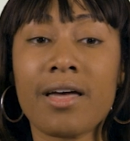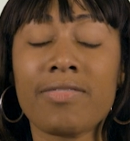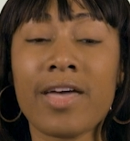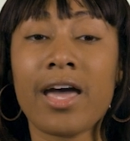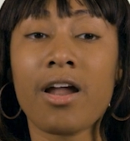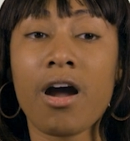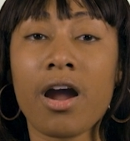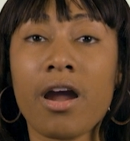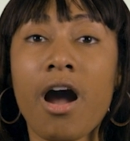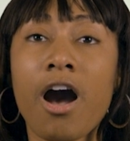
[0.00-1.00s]
that
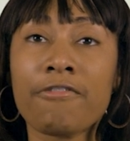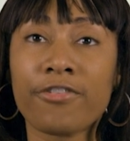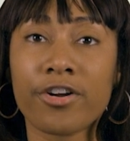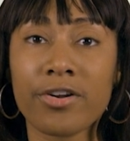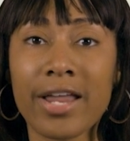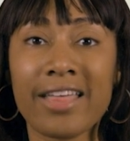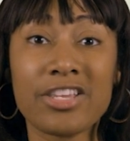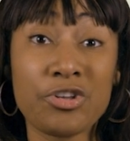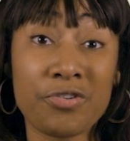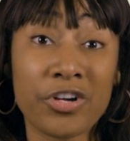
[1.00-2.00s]
are offered at the
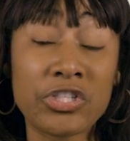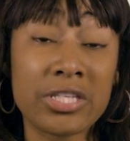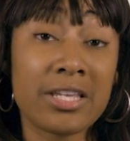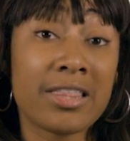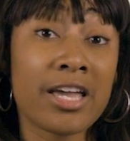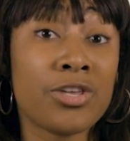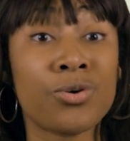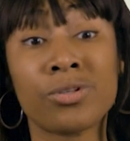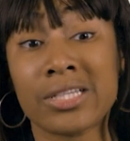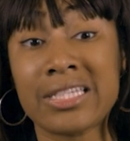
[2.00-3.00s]
university that
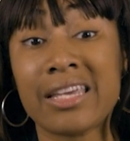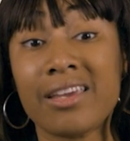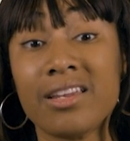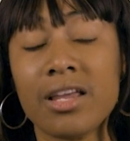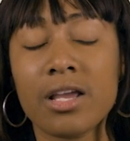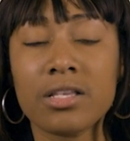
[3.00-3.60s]
you'll attend.